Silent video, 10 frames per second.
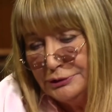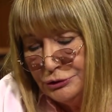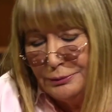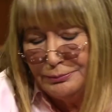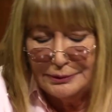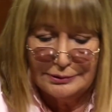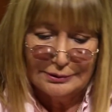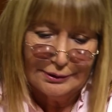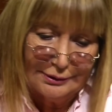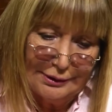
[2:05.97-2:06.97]
Richie up with
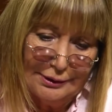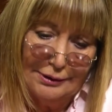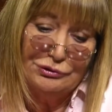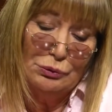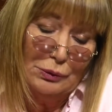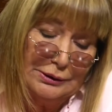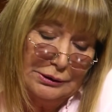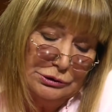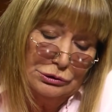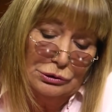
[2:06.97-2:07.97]
Cindy if she
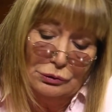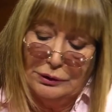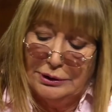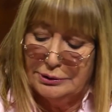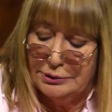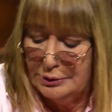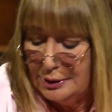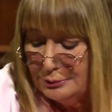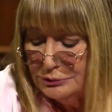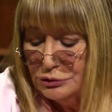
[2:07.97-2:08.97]
wanted to do it, and
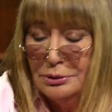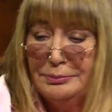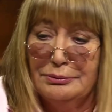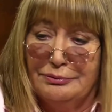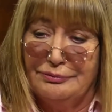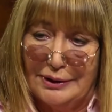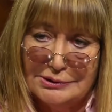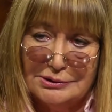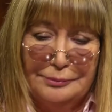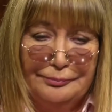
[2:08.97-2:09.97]
I was going to be with
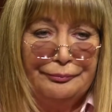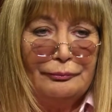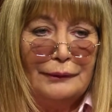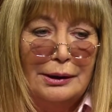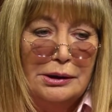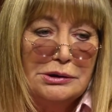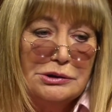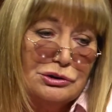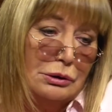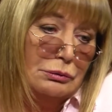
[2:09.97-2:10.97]
Fonzie.
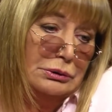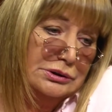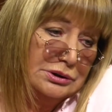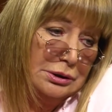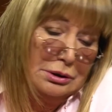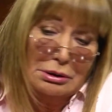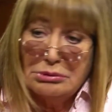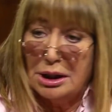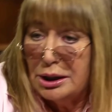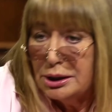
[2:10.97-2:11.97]
So we said, all
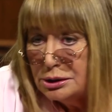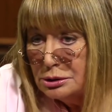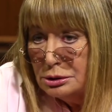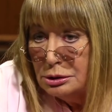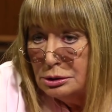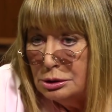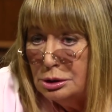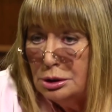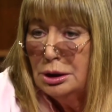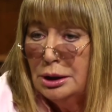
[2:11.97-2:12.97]
right.
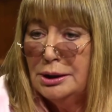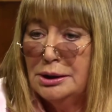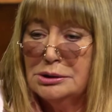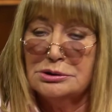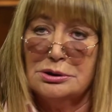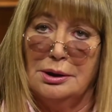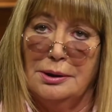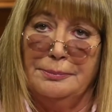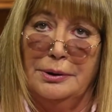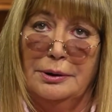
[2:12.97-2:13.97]
And
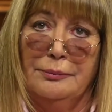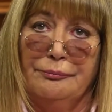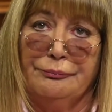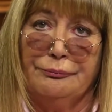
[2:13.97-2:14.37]
um, were you a